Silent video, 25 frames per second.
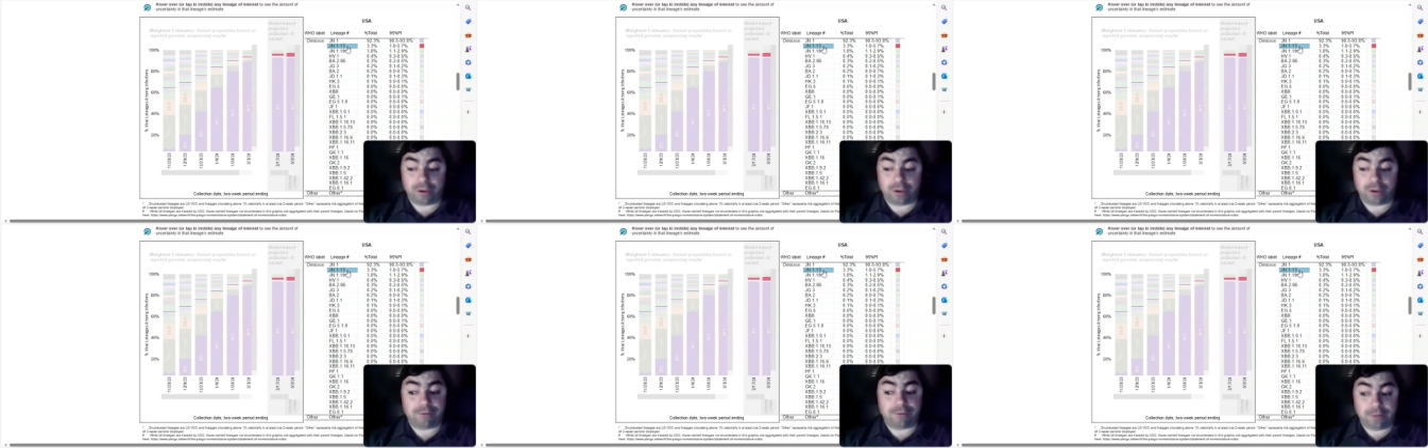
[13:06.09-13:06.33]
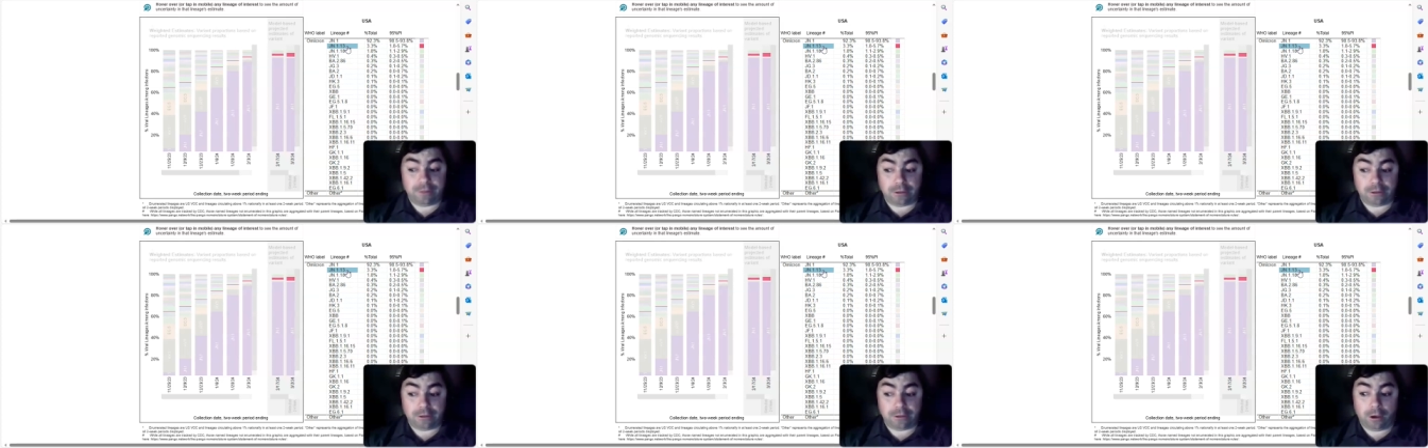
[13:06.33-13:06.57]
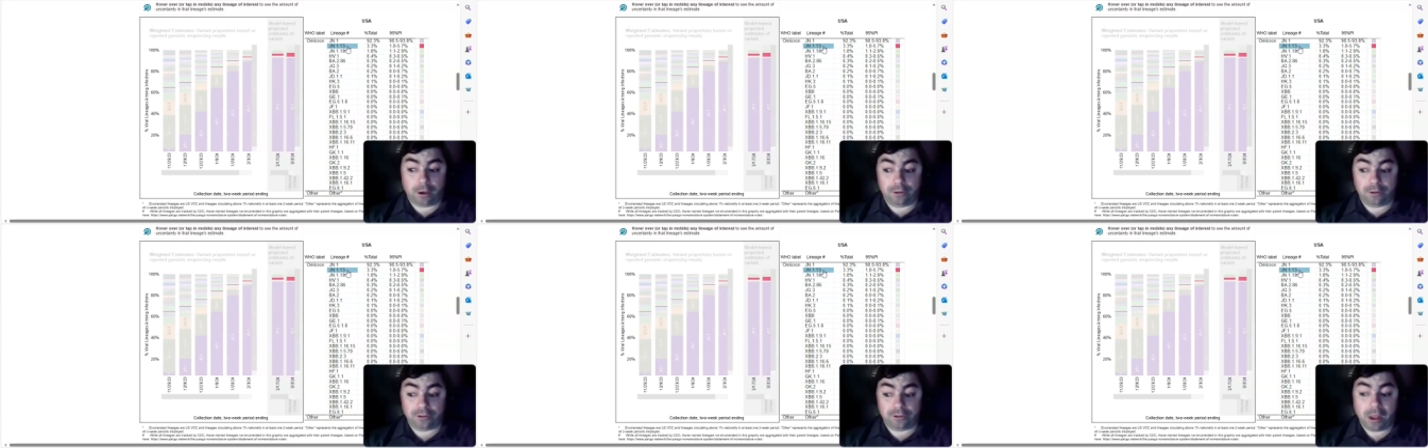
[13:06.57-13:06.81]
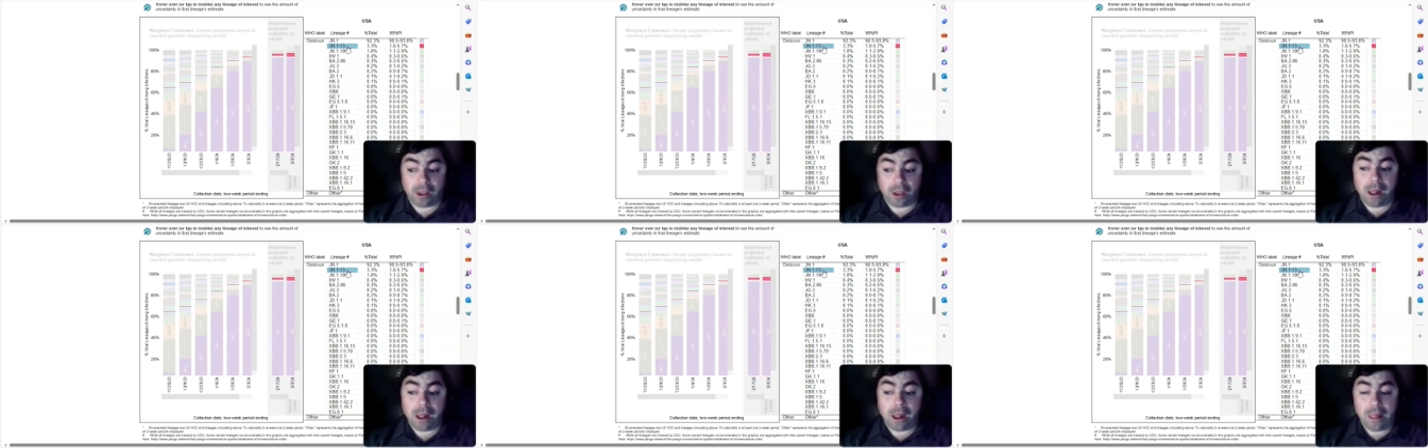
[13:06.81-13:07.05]
And if it
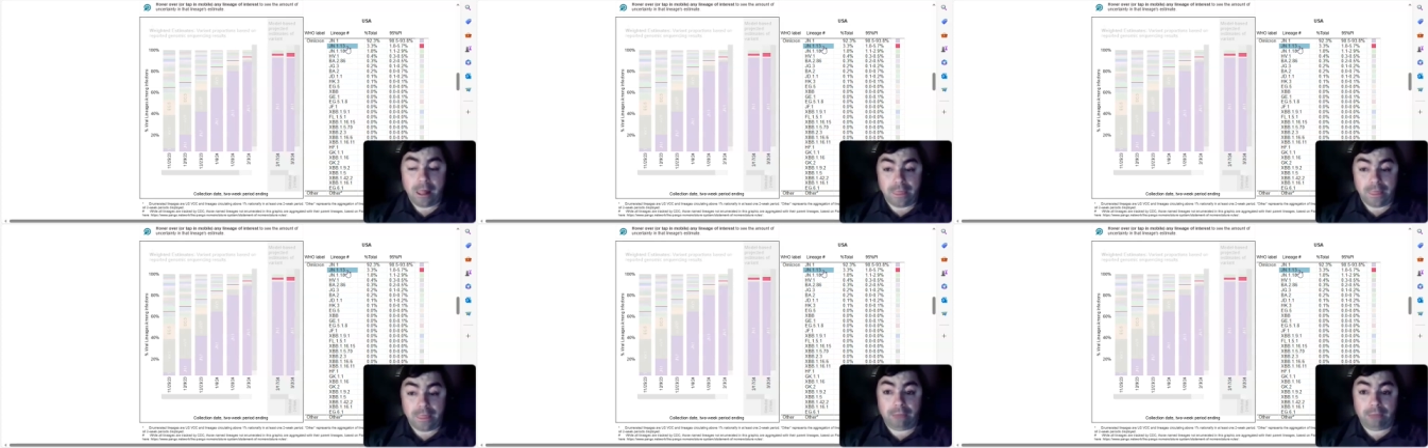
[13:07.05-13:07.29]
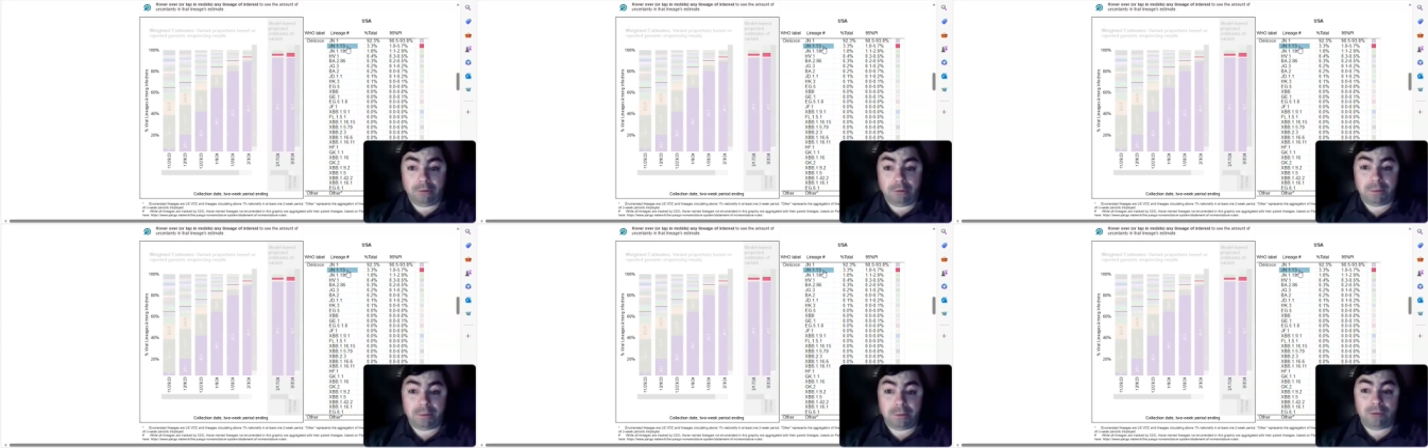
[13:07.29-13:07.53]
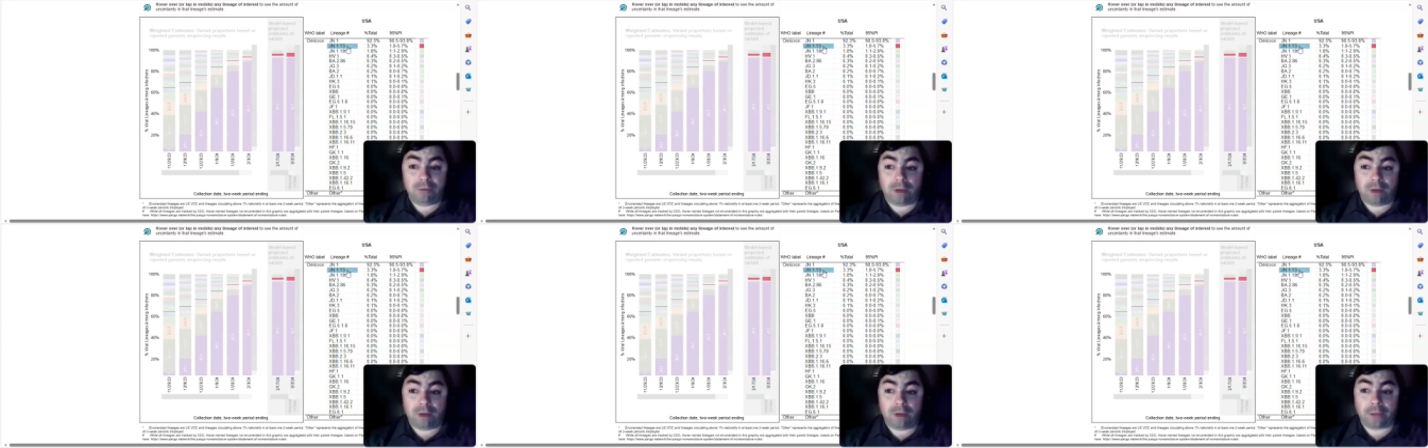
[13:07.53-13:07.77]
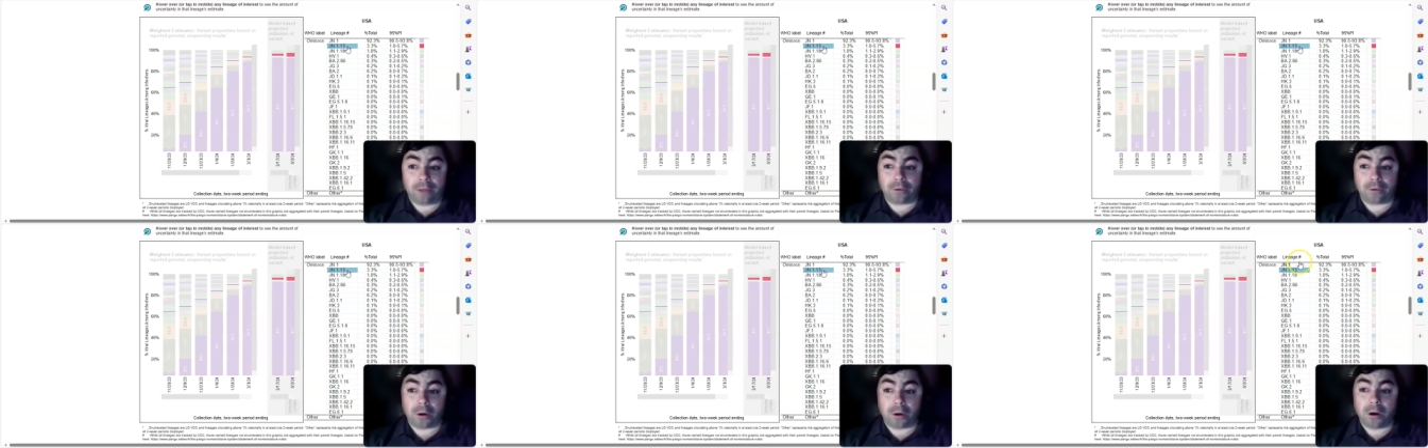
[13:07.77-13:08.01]
does, that would be
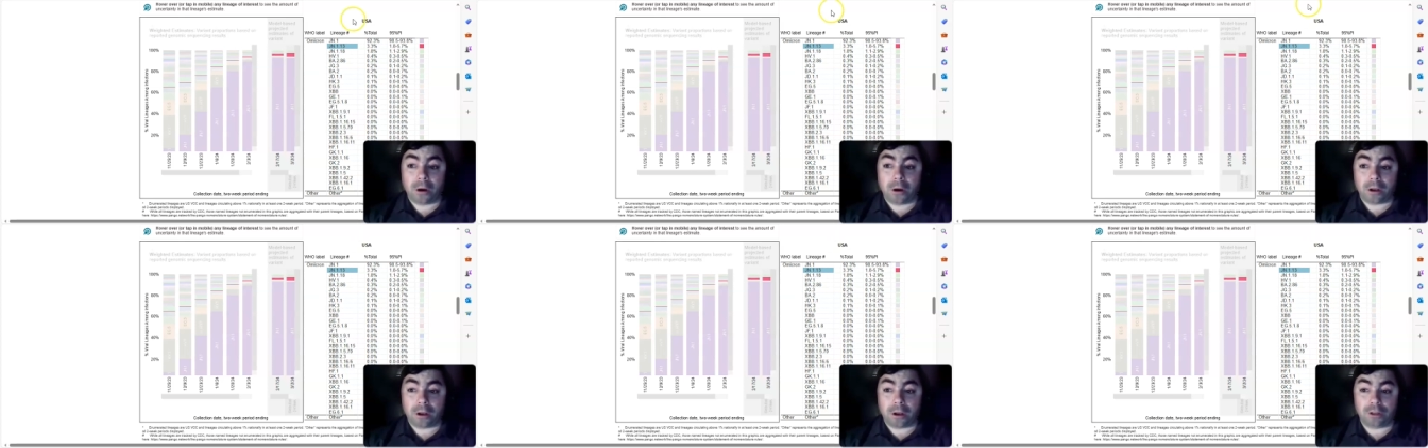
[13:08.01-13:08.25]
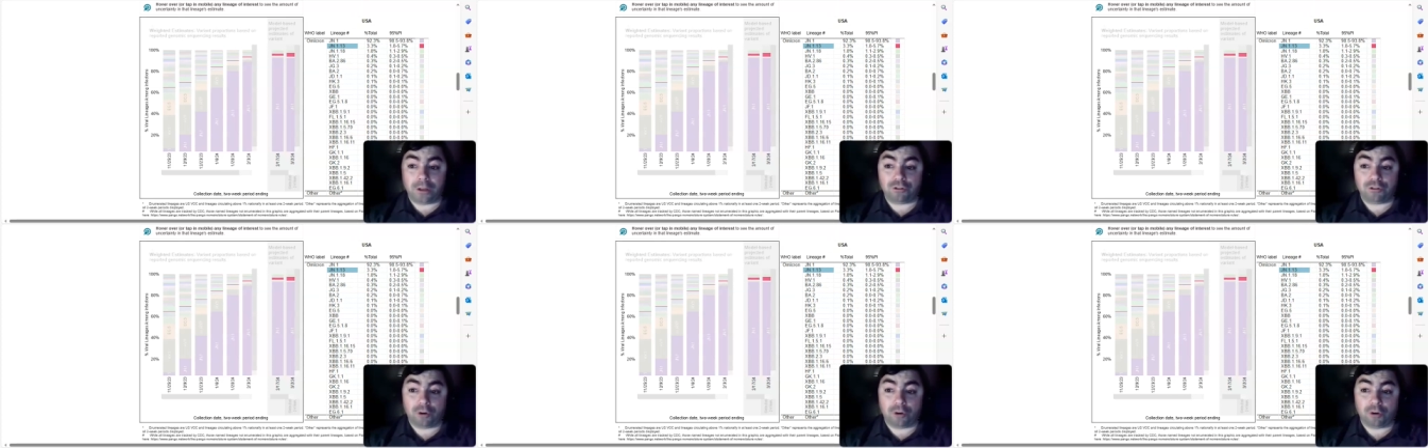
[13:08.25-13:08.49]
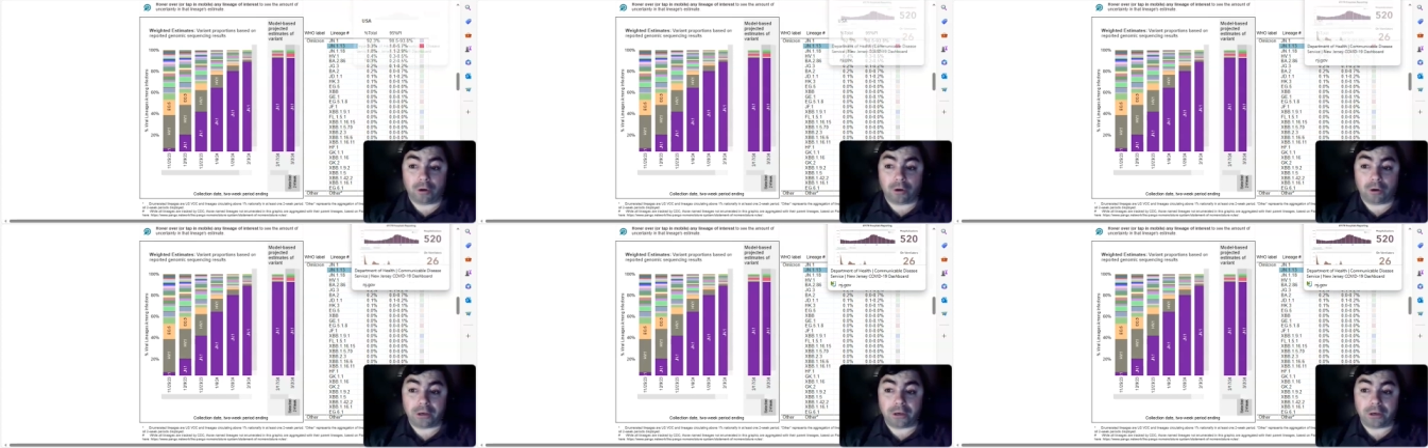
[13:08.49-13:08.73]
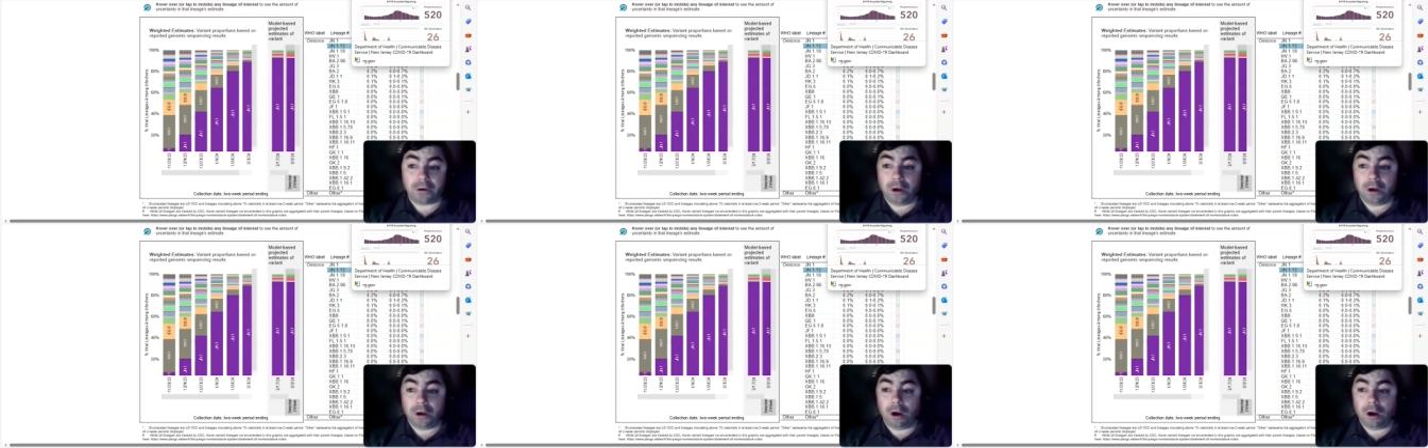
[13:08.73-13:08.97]
rather concerning.
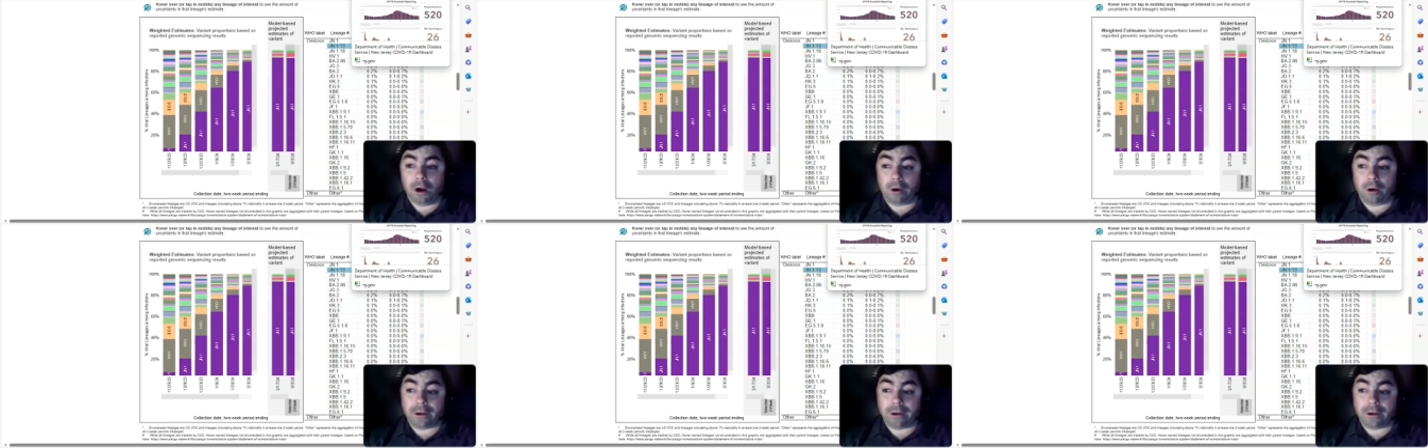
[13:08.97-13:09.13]
All